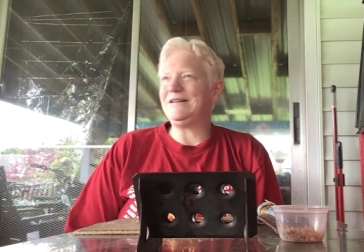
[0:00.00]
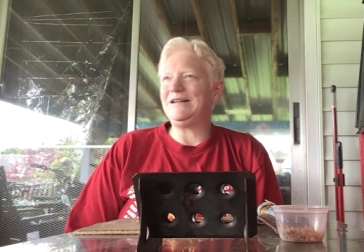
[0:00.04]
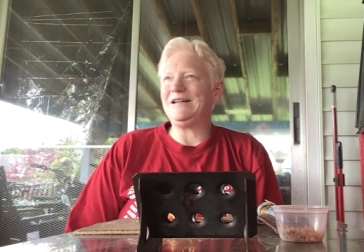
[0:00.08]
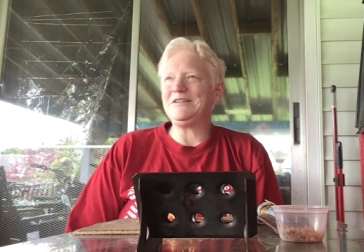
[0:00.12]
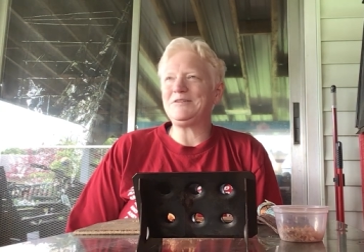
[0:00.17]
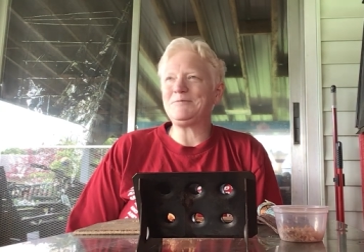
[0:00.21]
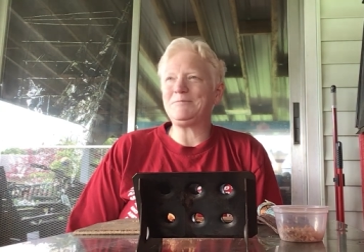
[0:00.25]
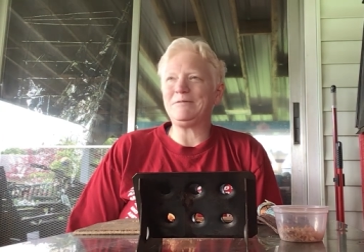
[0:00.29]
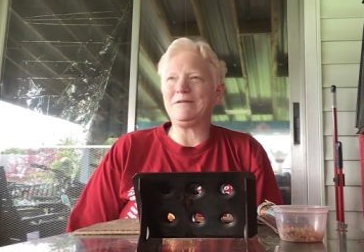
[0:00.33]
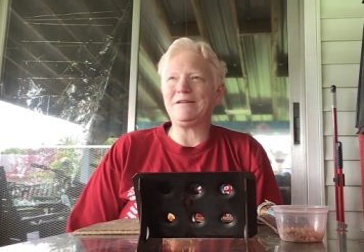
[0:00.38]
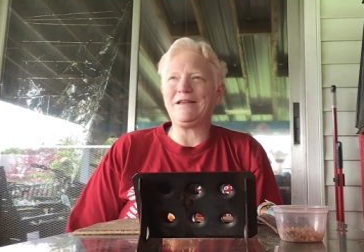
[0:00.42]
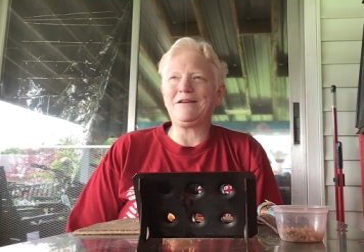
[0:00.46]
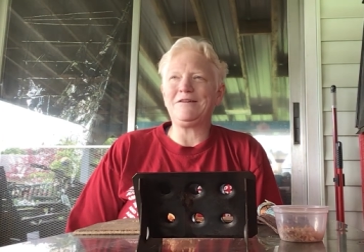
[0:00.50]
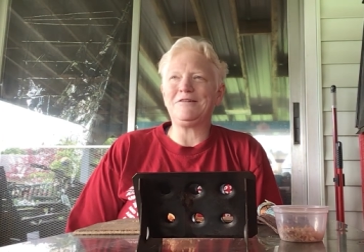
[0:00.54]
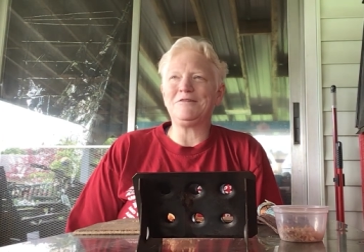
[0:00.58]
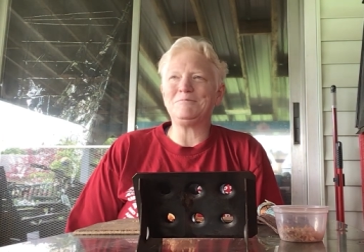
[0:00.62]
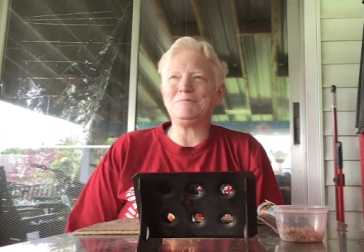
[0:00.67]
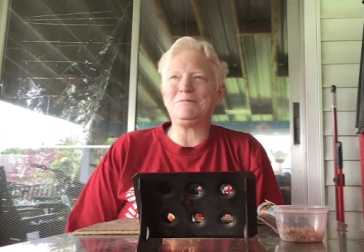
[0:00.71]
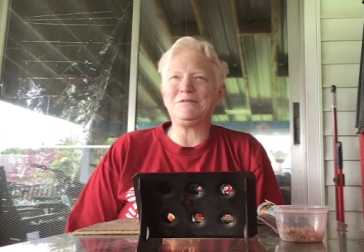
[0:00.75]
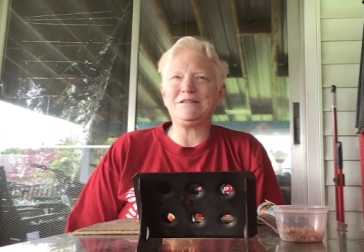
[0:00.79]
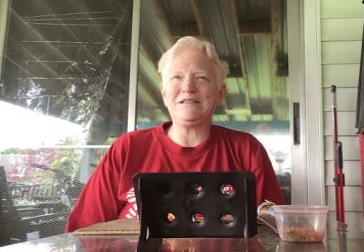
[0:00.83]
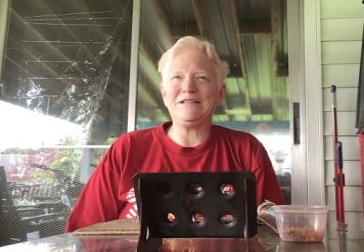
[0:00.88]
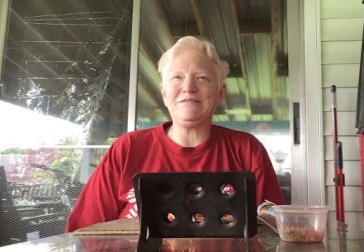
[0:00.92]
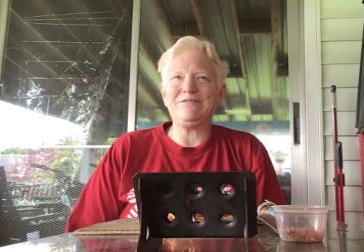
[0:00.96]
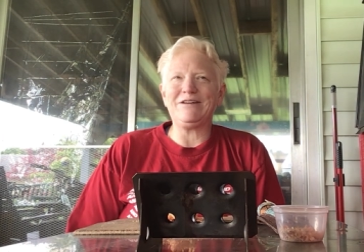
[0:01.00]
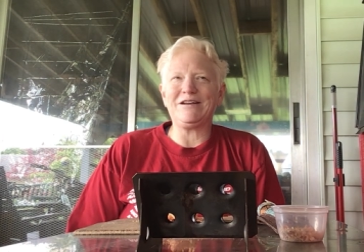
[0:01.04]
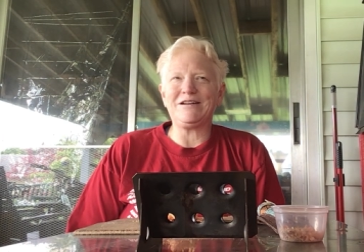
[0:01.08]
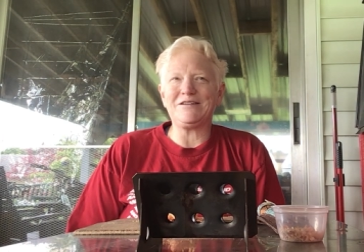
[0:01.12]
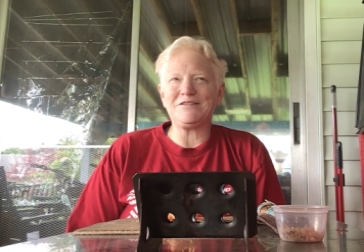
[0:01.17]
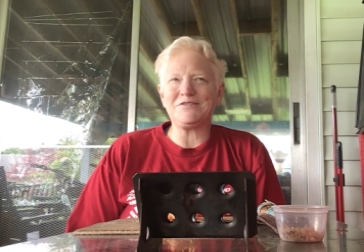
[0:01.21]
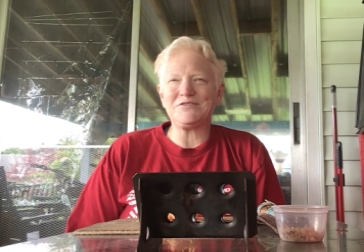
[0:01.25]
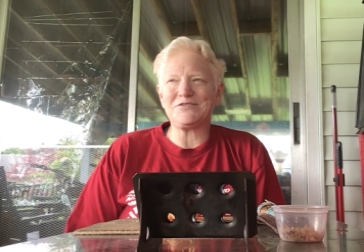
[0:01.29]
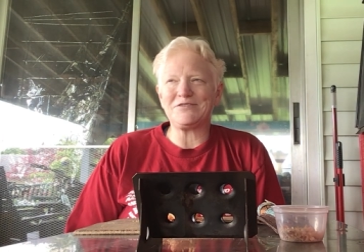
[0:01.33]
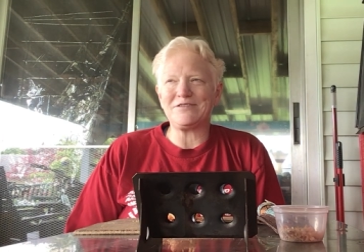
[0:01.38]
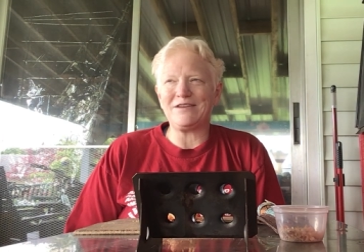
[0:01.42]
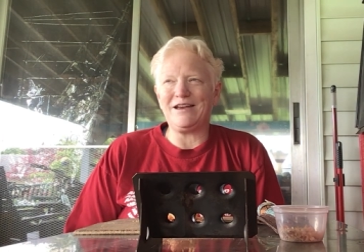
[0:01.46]
they couldn't believe I
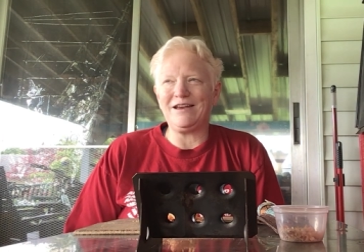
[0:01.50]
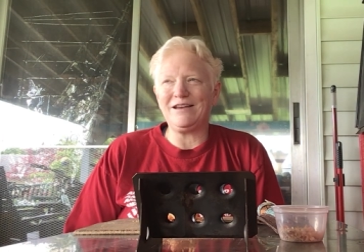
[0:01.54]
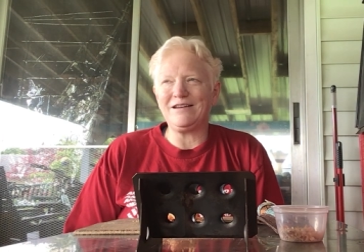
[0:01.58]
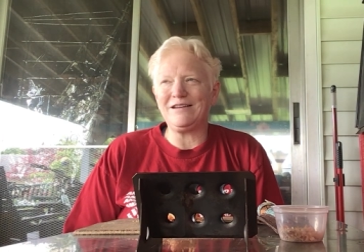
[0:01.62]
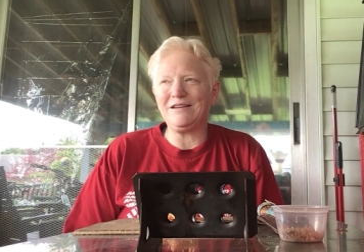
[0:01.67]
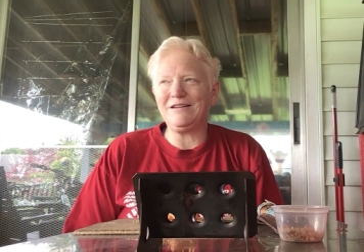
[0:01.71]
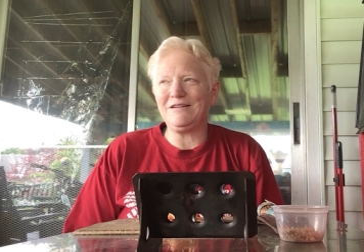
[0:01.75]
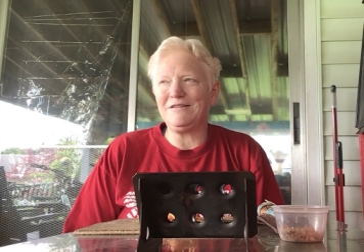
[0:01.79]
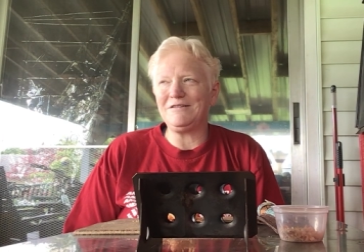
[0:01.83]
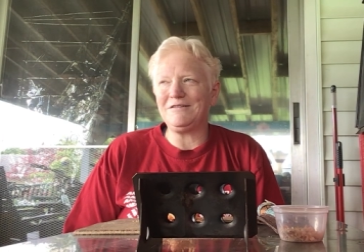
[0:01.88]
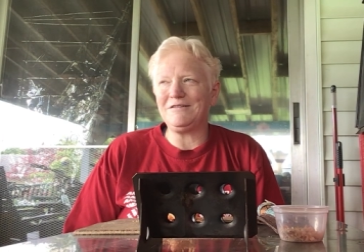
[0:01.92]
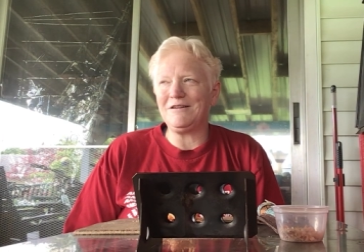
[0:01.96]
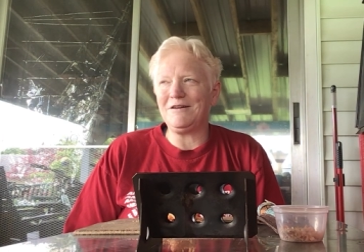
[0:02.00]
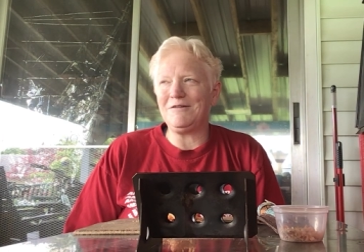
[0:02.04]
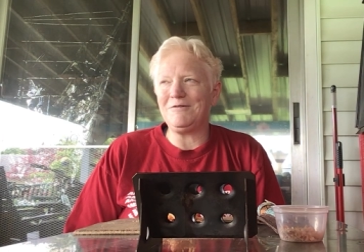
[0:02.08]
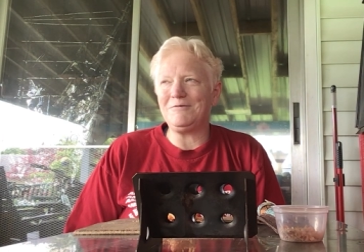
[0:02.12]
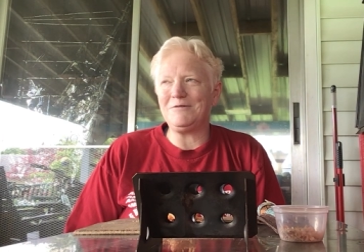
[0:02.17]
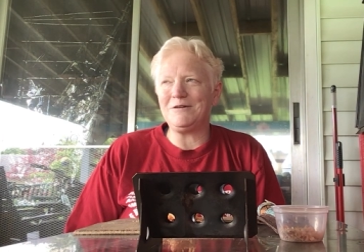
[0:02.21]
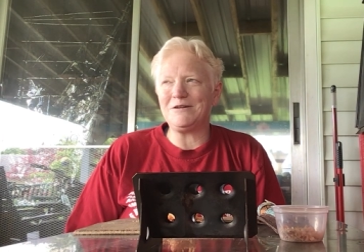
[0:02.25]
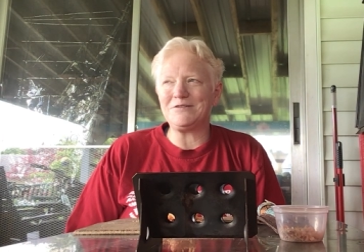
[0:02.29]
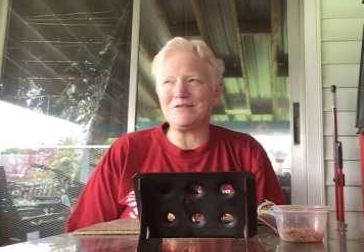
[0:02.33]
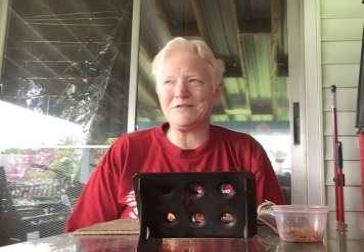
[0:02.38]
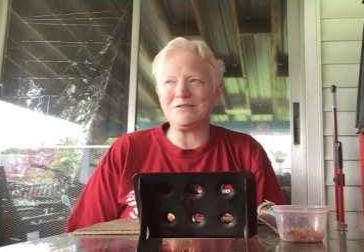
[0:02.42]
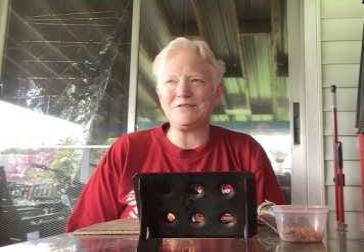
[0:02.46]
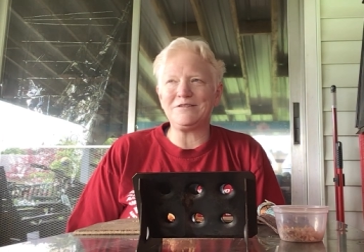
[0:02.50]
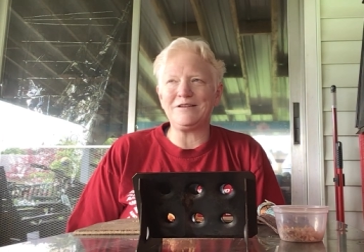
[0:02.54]
could stay in there and not watch a